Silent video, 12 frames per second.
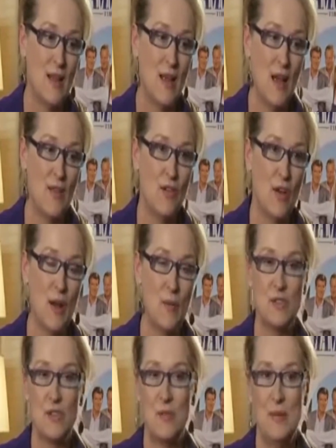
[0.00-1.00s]
the
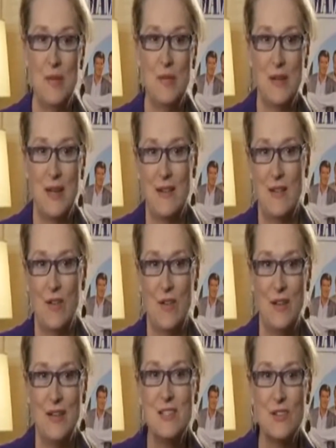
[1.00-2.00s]
complexities of their shared
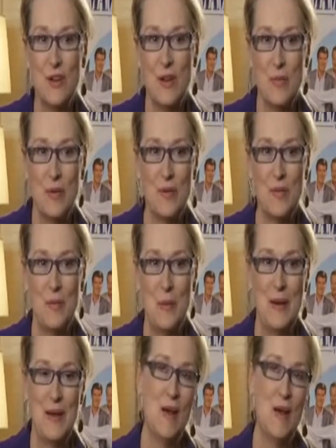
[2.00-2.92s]
lives and careers.